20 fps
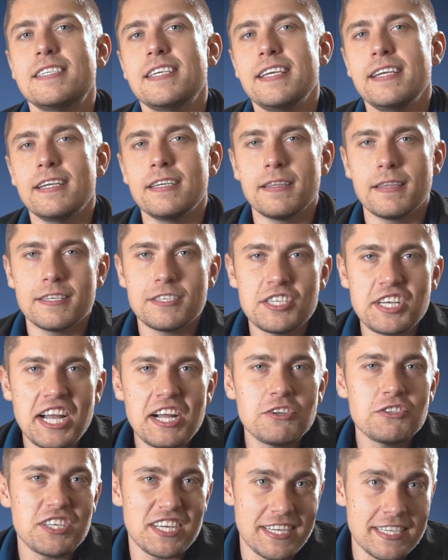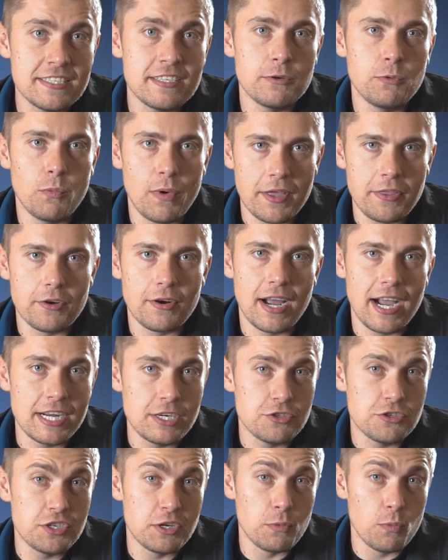see, the challenge isn't whether
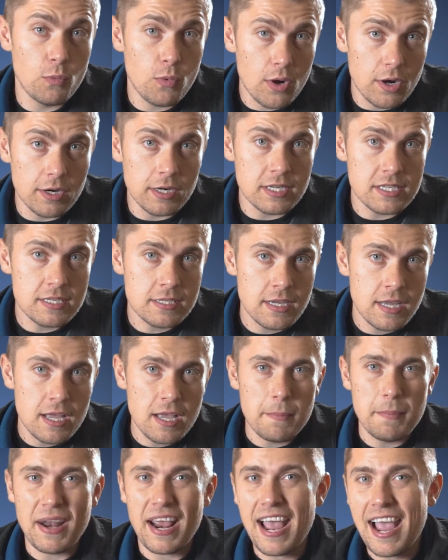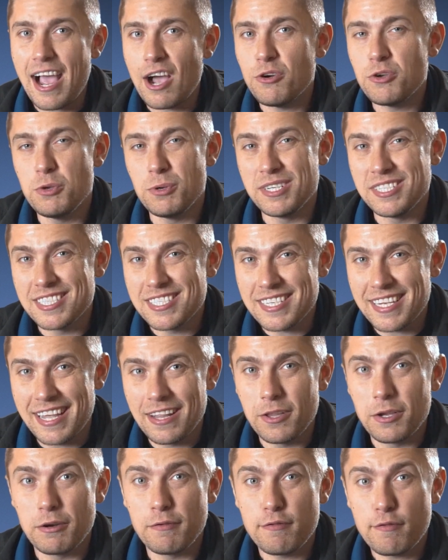hydrogen works, but how you can
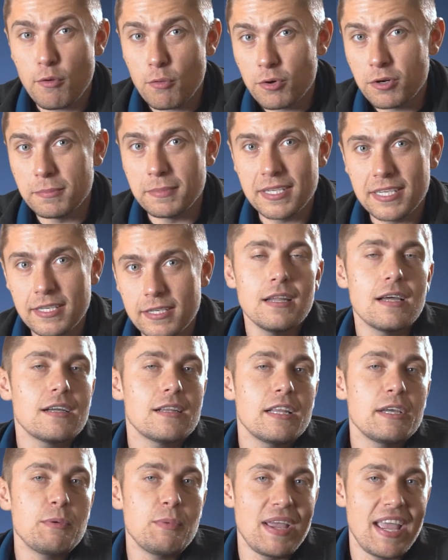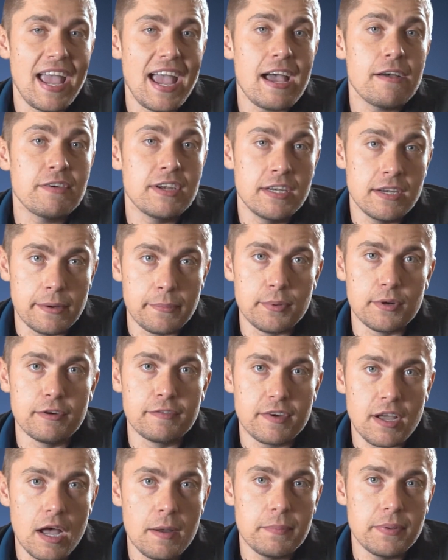scale it affordably. Luckily, we have a
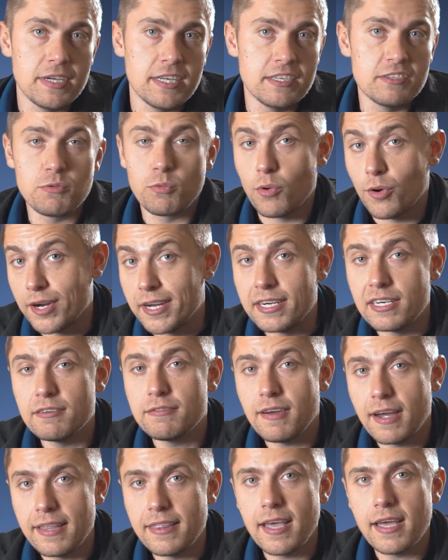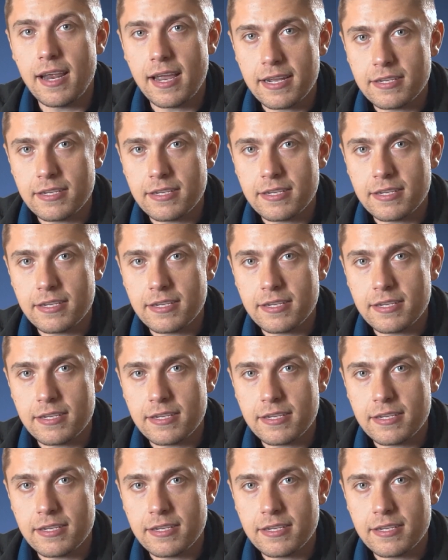number of companies working to find that